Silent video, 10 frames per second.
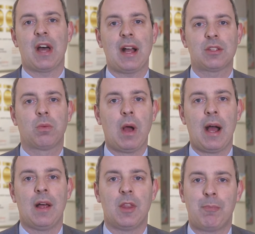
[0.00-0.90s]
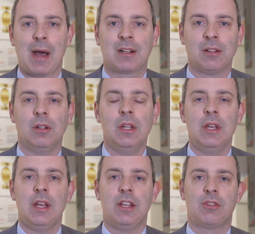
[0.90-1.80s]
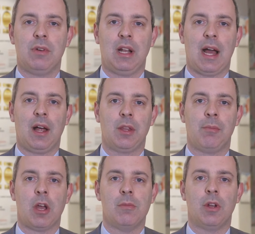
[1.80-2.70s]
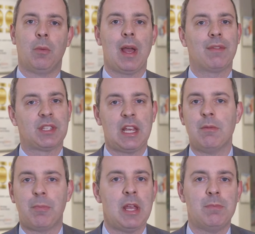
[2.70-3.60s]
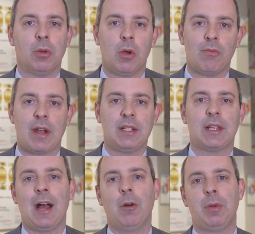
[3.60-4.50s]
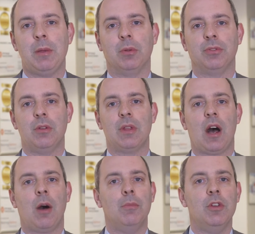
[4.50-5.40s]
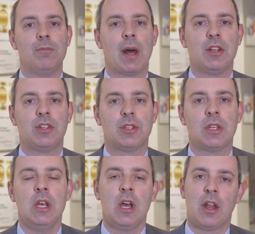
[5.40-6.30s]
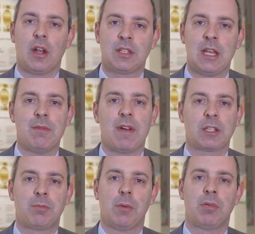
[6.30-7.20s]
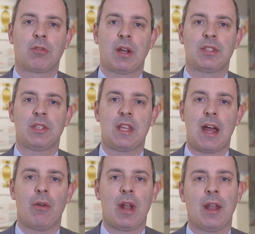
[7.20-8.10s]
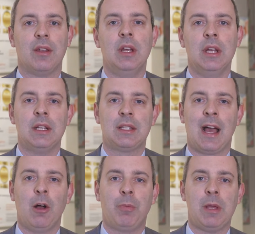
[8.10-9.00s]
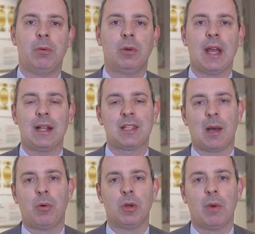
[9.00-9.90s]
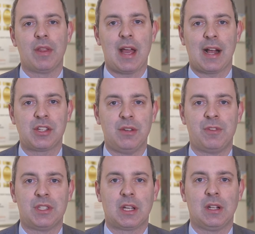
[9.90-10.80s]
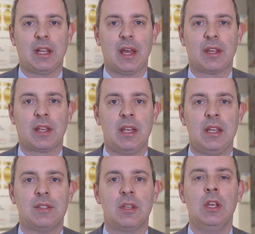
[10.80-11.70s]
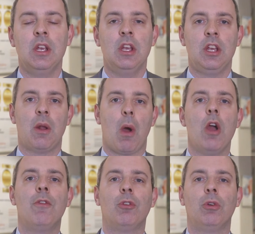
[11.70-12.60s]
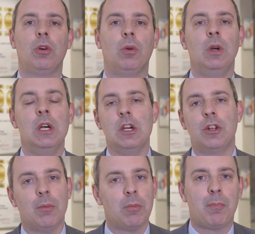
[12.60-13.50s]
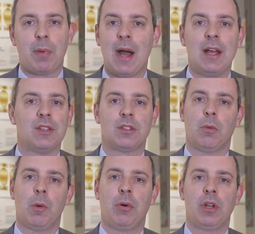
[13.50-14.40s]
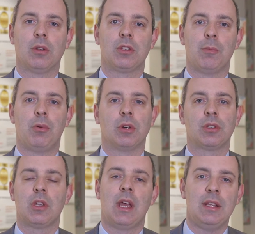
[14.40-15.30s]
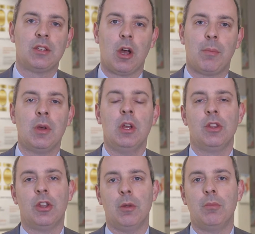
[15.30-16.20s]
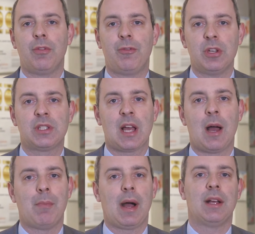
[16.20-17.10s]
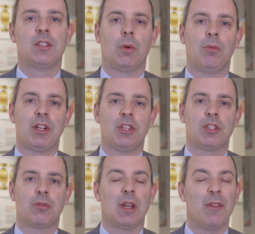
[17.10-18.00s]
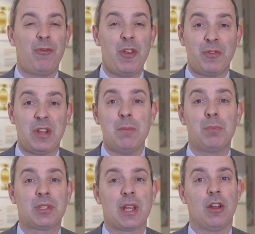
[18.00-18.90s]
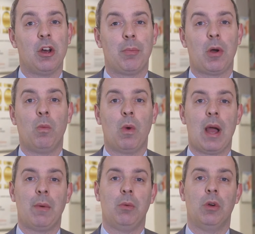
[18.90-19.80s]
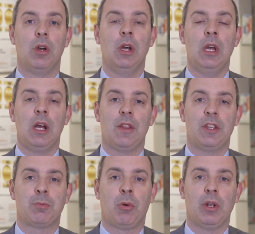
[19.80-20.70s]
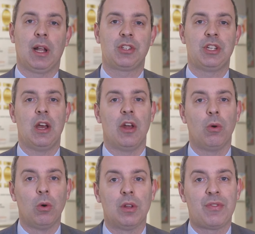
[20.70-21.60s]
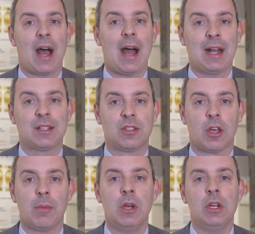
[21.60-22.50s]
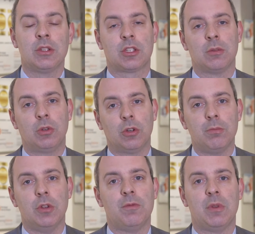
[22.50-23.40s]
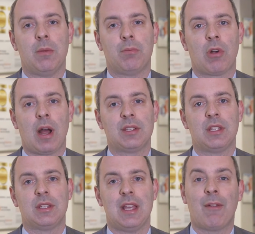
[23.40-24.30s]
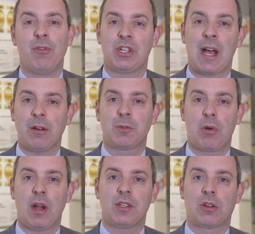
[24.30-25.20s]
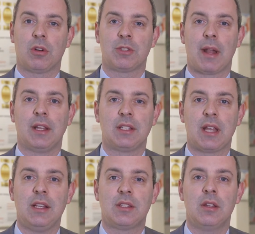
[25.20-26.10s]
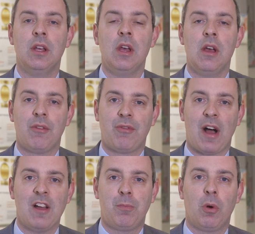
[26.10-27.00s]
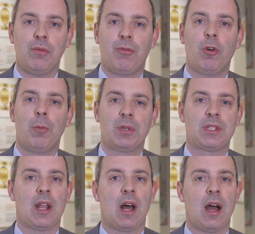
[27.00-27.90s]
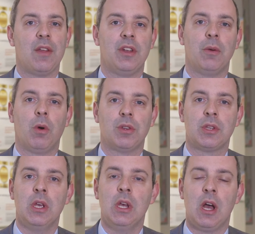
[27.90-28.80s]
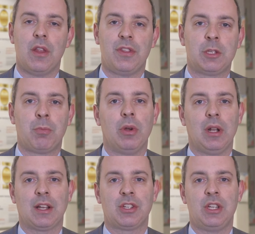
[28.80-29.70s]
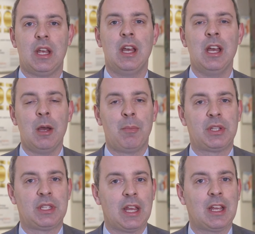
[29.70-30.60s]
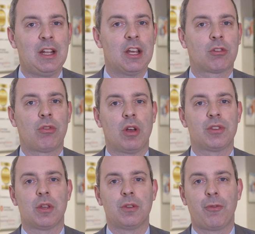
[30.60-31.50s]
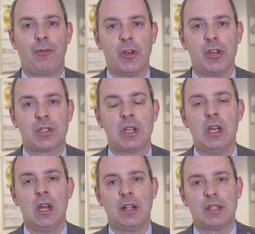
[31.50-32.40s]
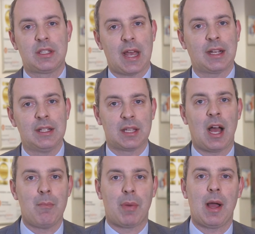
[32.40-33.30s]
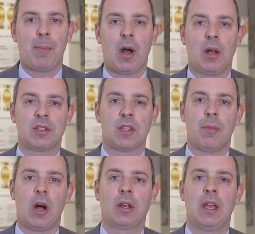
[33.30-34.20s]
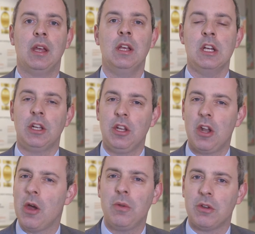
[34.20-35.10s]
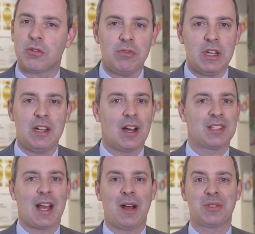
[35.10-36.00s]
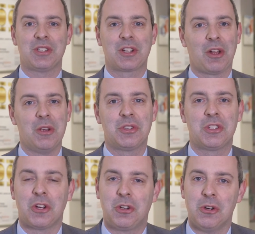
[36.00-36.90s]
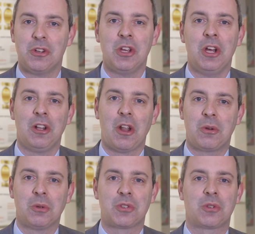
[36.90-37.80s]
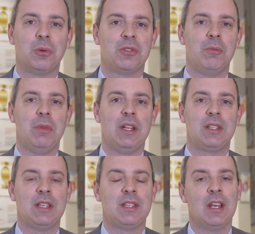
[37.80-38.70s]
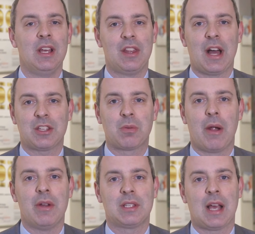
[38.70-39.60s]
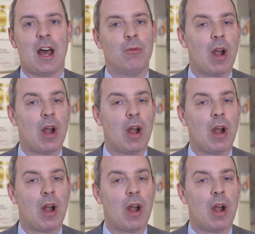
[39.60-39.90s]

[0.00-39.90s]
That's where the battle is really at the moment. And we have a team of people who are ready to help people do that. Our move managers and our team of expert progressors, they're on hand to help people get to that point where they actually physically get the keys. You know, overall, number of buyers that we're putting onto the books is up. The number of first-time buyers that we're registering, 15% up on where we were at this point last year. And all of that adds up to some good movement in prices. The average house price across Manning Stainton, 5.4% higher than it was at this point last year, particularly across those first and second time buyer parts of the market. You know, those really nice houses close to good local schools and amenities, that's where it's at.